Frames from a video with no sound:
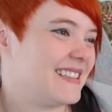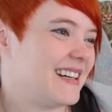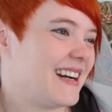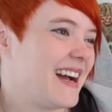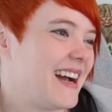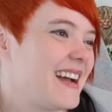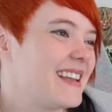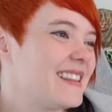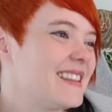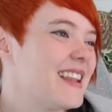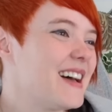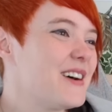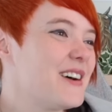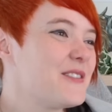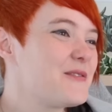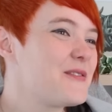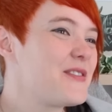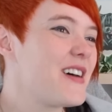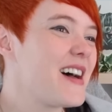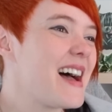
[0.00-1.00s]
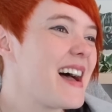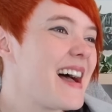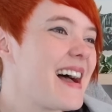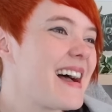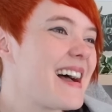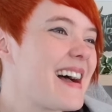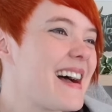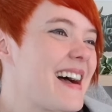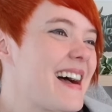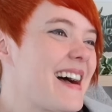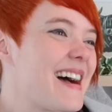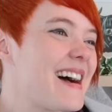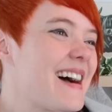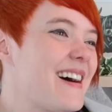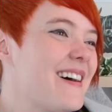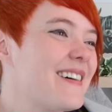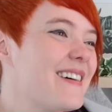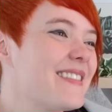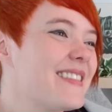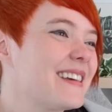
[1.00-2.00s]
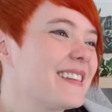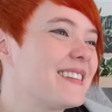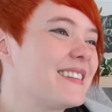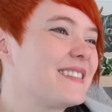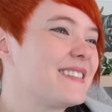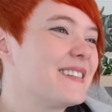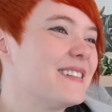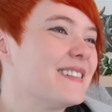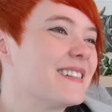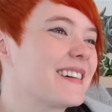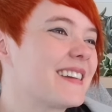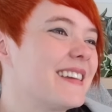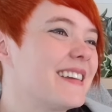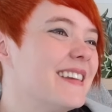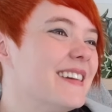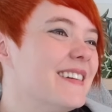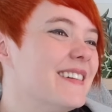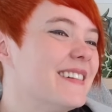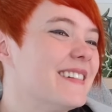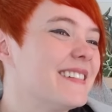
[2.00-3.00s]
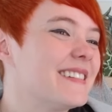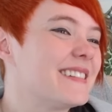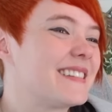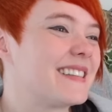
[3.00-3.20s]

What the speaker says: I love that. Oh, that's so cute.